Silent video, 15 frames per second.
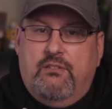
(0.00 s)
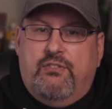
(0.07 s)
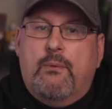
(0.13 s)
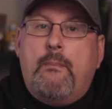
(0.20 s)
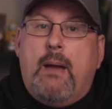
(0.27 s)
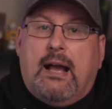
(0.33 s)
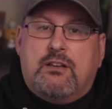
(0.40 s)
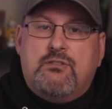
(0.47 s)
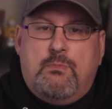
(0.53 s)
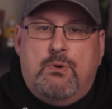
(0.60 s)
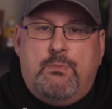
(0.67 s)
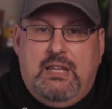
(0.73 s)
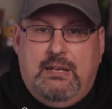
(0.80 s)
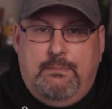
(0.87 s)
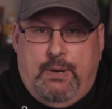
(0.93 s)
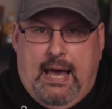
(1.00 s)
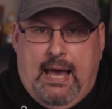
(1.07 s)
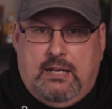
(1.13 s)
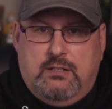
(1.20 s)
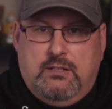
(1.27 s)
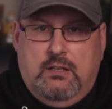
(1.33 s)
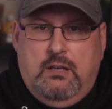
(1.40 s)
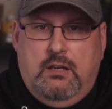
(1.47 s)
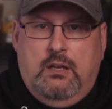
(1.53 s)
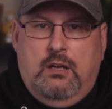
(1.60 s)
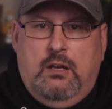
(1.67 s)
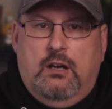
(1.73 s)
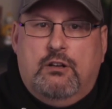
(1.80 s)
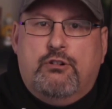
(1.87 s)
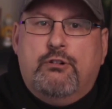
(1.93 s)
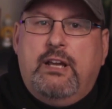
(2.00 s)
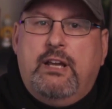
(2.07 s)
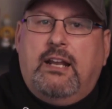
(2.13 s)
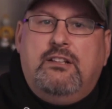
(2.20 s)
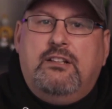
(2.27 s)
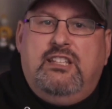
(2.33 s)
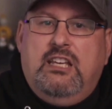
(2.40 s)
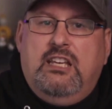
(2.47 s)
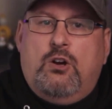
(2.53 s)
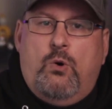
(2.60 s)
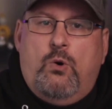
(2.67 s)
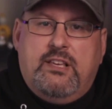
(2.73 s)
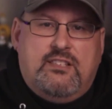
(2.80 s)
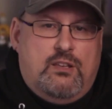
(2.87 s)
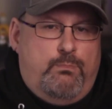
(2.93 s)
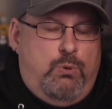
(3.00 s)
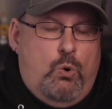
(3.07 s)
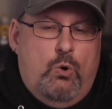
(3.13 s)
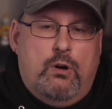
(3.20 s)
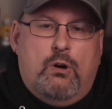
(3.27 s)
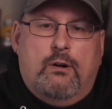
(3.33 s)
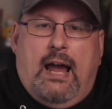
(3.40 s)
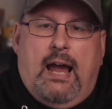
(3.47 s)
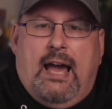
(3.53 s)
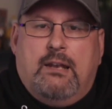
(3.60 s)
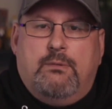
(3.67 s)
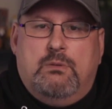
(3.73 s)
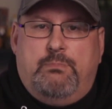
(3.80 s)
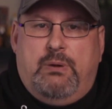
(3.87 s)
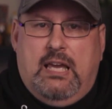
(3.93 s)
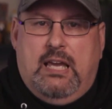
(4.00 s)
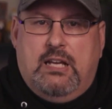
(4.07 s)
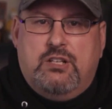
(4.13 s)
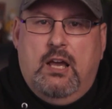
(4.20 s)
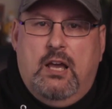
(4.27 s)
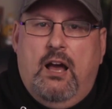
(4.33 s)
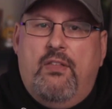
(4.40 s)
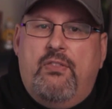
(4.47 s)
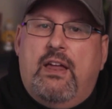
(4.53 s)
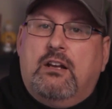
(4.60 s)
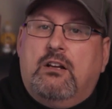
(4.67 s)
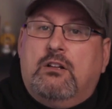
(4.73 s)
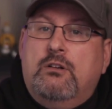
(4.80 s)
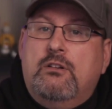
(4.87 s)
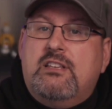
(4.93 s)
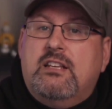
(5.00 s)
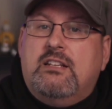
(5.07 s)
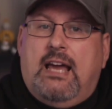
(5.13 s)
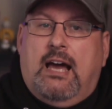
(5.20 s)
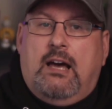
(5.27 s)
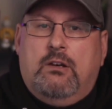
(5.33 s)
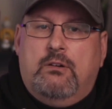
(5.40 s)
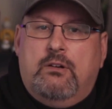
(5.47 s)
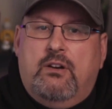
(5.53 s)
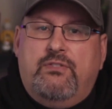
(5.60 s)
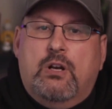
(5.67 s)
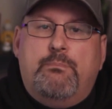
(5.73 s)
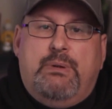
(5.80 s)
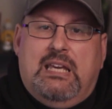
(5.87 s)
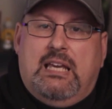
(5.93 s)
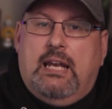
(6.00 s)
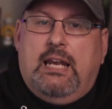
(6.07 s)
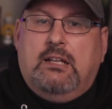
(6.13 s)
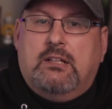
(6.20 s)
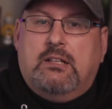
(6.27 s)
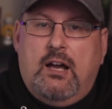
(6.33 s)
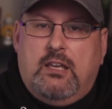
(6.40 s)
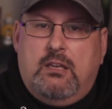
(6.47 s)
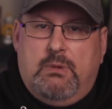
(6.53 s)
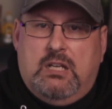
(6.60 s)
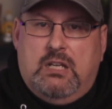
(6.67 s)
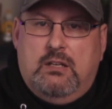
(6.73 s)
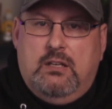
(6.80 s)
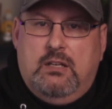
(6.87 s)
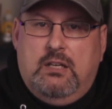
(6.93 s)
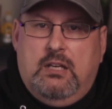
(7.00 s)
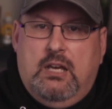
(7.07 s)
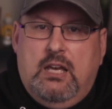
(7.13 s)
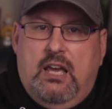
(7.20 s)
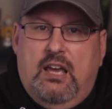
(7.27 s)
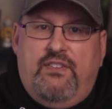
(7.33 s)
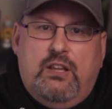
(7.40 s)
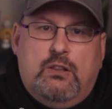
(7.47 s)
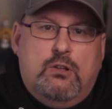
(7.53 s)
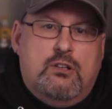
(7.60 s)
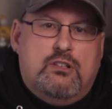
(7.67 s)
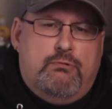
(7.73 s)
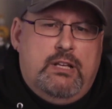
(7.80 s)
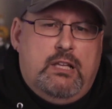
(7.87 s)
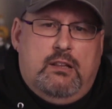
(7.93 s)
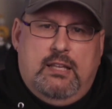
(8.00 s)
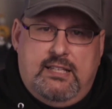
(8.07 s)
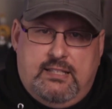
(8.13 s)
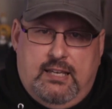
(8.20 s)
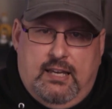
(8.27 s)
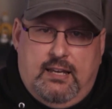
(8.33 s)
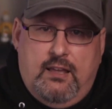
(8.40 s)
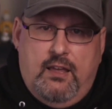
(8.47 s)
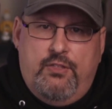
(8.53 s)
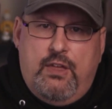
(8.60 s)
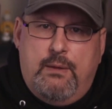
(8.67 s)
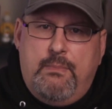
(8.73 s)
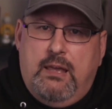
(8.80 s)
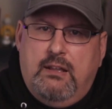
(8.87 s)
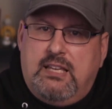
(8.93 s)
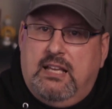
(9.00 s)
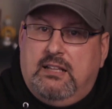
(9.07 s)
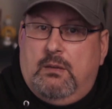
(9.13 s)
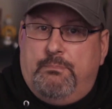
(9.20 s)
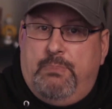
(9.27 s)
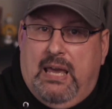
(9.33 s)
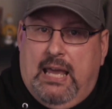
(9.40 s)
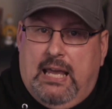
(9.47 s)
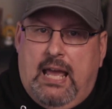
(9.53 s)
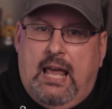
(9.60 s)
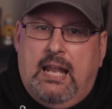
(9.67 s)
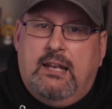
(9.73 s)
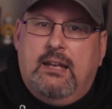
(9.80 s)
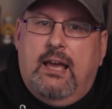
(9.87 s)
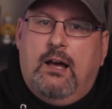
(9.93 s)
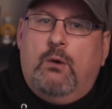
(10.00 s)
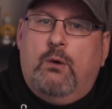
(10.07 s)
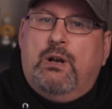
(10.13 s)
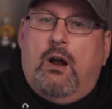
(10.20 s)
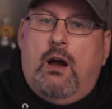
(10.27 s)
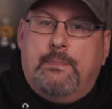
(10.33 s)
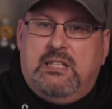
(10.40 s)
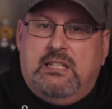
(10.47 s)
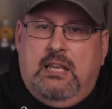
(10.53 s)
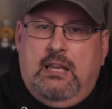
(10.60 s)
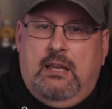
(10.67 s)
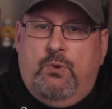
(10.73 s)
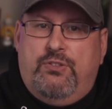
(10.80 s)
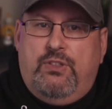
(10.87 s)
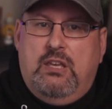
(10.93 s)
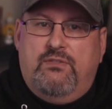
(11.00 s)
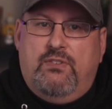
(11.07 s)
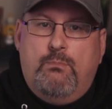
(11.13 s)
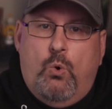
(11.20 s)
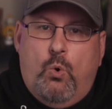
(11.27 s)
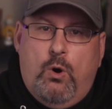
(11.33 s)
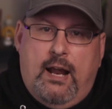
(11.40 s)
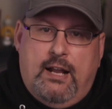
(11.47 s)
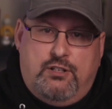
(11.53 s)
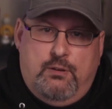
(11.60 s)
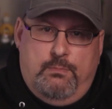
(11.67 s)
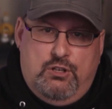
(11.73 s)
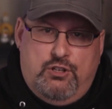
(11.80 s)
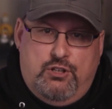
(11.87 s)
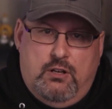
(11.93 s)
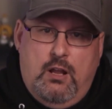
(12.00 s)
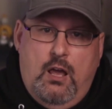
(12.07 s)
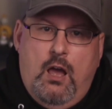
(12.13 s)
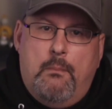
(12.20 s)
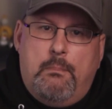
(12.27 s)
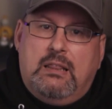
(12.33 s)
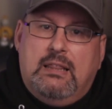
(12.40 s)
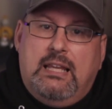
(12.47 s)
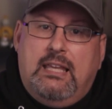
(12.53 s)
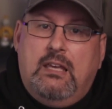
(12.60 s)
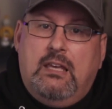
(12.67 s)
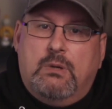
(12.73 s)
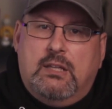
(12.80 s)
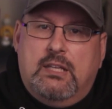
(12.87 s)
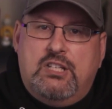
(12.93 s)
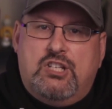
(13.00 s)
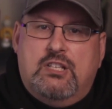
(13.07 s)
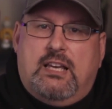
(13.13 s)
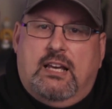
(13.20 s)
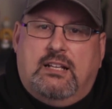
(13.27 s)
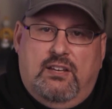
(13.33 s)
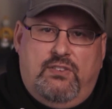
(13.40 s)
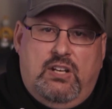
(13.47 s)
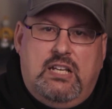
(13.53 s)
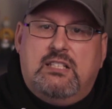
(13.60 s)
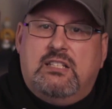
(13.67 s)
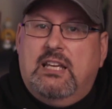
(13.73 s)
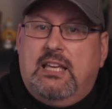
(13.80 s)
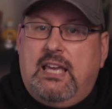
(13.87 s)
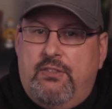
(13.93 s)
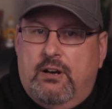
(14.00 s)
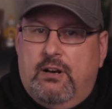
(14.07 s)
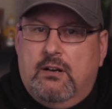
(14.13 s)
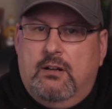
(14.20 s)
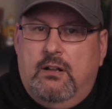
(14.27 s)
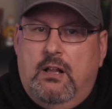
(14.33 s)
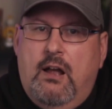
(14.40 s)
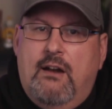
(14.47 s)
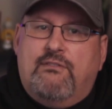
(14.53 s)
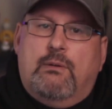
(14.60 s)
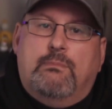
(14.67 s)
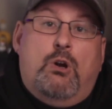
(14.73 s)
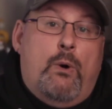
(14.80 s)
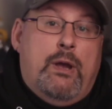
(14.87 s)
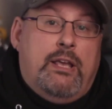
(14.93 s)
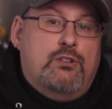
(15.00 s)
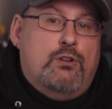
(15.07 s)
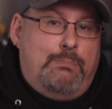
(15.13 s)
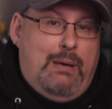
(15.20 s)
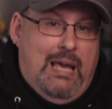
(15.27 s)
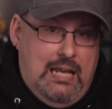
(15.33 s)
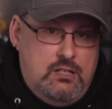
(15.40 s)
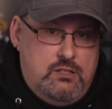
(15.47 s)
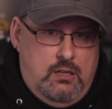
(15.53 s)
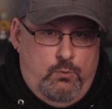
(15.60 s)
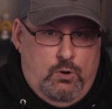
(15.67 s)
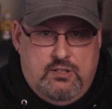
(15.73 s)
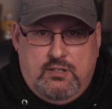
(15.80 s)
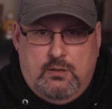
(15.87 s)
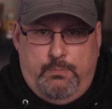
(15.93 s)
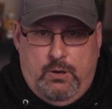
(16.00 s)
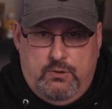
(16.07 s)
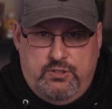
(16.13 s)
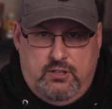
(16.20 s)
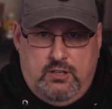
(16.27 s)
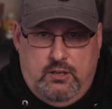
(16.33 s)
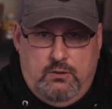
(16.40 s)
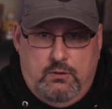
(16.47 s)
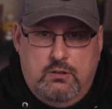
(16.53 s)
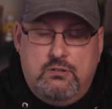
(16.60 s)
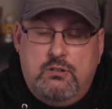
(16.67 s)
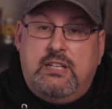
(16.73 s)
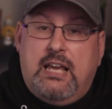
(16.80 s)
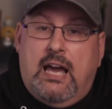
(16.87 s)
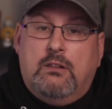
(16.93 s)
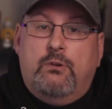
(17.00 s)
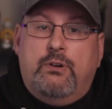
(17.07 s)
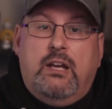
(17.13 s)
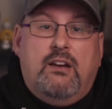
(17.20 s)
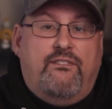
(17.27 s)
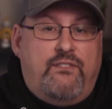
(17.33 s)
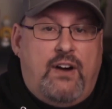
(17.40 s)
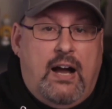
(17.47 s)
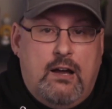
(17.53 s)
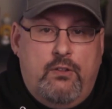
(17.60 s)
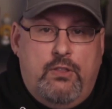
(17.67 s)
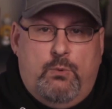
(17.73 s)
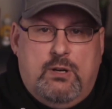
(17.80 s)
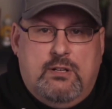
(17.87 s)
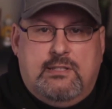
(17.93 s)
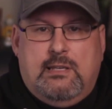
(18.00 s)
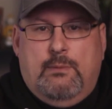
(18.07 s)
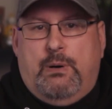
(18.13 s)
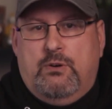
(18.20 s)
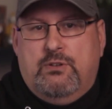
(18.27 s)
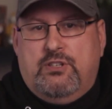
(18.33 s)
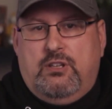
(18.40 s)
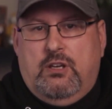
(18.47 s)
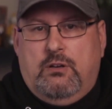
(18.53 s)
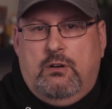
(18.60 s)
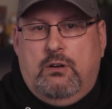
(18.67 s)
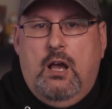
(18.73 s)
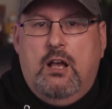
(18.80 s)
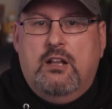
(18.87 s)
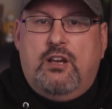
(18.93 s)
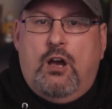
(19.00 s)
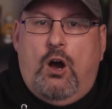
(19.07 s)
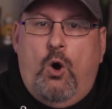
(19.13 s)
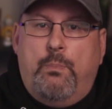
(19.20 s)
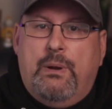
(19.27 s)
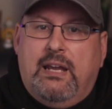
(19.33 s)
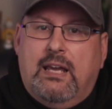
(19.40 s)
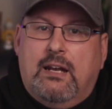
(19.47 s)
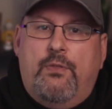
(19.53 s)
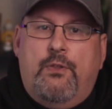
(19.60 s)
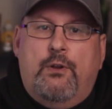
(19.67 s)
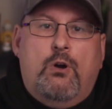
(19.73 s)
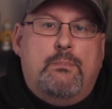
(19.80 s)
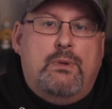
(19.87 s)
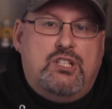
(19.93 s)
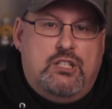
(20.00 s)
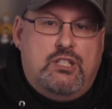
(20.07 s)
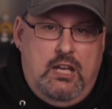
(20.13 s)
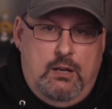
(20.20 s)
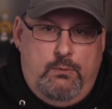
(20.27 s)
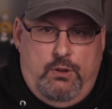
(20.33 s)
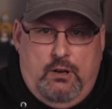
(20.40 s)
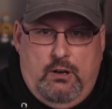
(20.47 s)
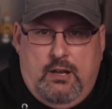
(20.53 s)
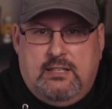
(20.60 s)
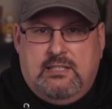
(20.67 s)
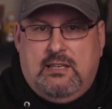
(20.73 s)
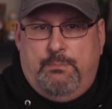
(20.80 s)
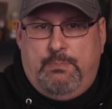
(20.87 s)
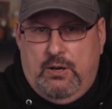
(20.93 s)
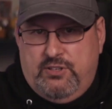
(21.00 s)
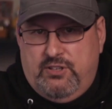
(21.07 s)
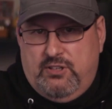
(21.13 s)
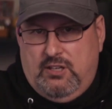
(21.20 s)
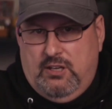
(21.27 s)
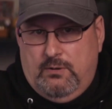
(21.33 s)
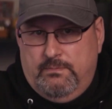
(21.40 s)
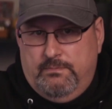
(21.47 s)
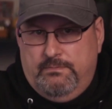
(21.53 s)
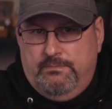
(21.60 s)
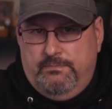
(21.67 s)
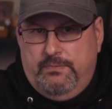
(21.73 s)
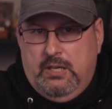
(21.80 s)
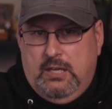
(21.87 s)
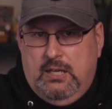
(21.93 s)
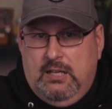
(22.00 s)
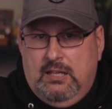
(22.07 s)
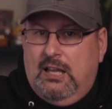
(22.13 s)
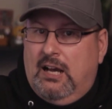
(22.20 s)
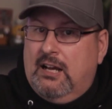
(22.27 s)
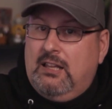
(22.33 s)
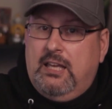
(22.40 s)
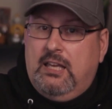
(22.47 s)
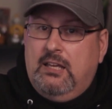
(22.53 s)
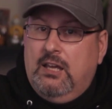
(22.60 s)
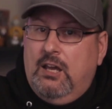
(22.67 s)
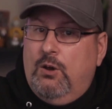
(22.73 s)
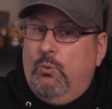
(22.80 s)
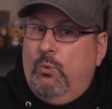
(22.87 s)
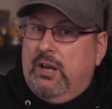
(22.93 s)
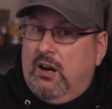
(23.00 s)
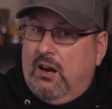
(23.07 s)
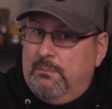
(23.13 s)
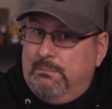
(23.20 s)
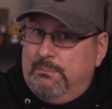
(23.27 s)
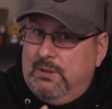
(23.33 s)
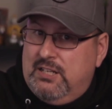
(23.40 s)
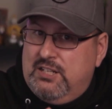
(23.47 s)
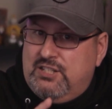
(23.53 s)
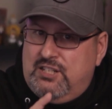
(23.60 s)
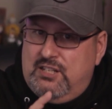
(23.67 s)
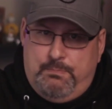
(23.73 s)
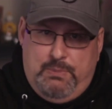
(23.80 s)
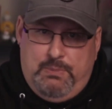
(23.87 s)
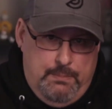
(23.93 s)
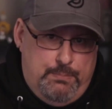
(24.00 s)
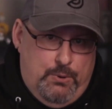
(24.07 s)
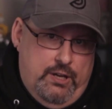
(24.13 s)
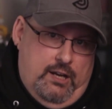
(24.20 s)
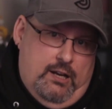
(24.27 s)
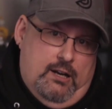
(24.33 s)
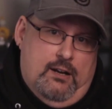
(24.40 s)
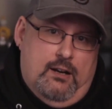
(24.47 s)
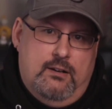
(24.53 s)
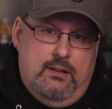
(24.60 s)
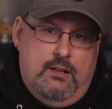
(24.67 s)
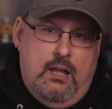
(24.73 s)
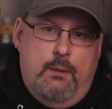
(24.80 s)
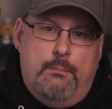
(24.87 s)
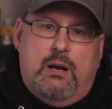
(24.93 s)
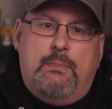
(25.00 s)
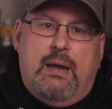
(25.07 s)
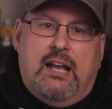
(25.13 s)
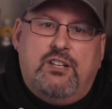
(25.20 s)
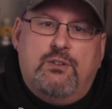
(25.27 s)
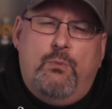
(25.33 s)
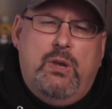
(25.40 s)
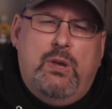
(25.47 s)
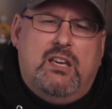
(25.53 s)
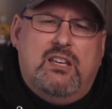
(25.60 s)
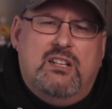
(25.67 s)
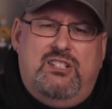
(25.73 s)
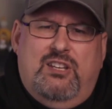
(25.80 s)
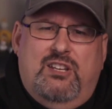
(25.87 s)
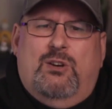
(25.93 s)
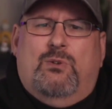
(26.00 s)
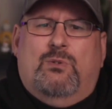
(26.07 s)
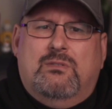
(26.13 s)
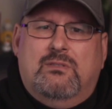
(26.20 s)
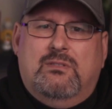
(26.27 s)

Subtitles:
for maximum impact. Create a decoy support or admin page that includes a download of your beaconing document. If it looks realistic, they may take the bait and help your ops team with even more attribution by linking malicious activities together, from going to a page they weren't supposed to downloading a file they weren't supposed to opening it on their own machine when they're not supposed to. Luckily, we aren't malicious people here, but imagine what we could do.